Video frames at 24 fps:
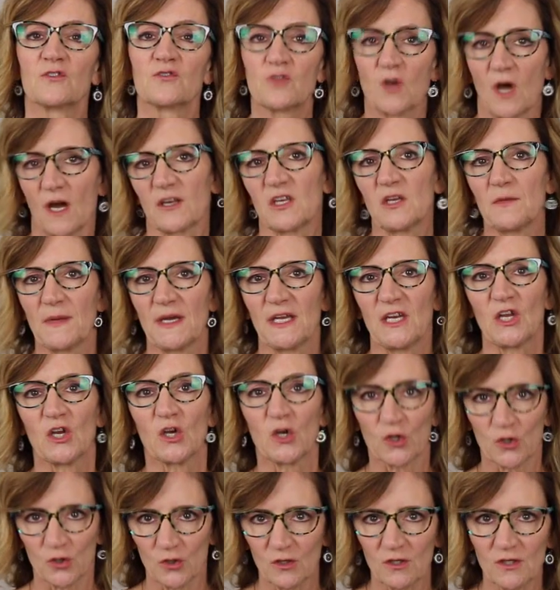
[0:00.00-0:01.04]

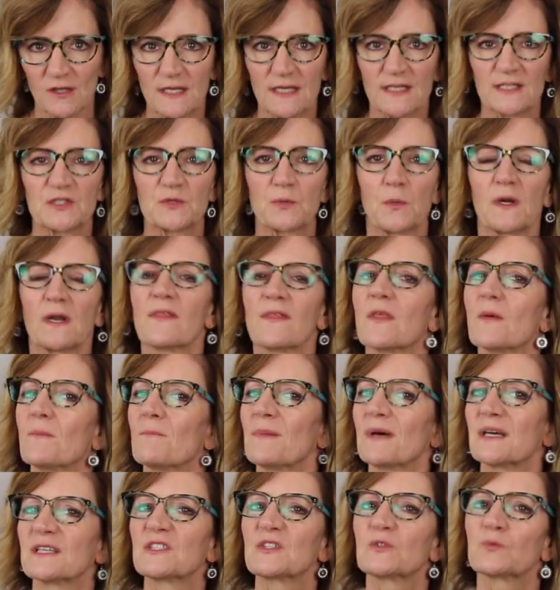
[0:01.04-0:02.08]
Documenting early is one of the
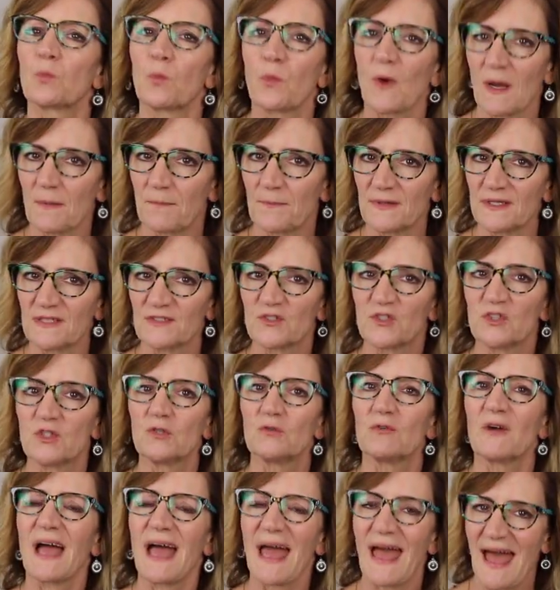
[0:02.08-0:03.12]
best weapons
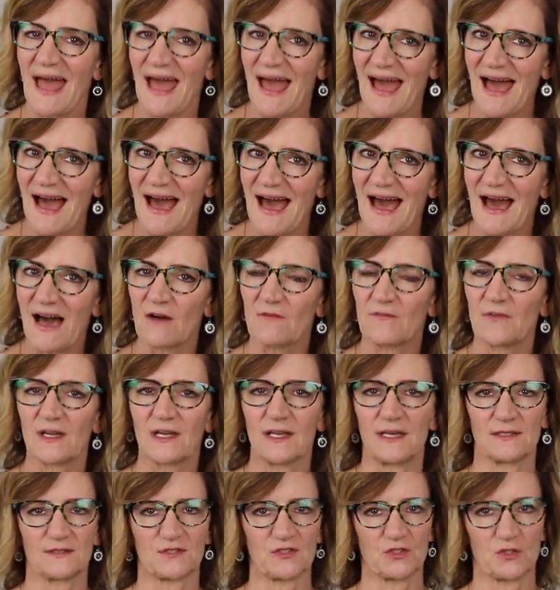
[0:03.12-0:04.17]
you have
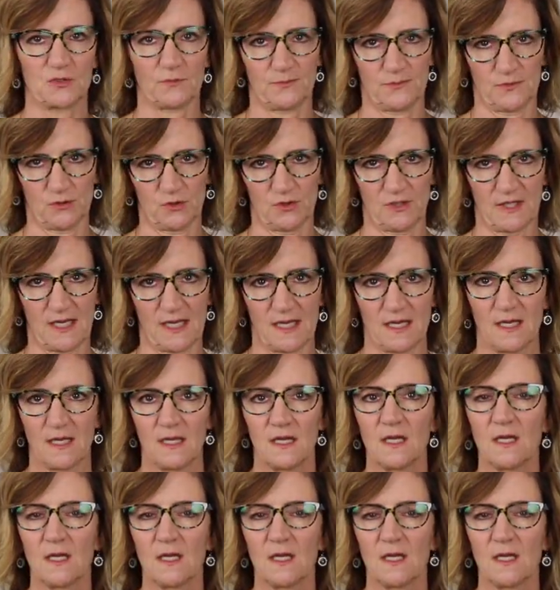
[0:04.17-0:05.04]
against a bully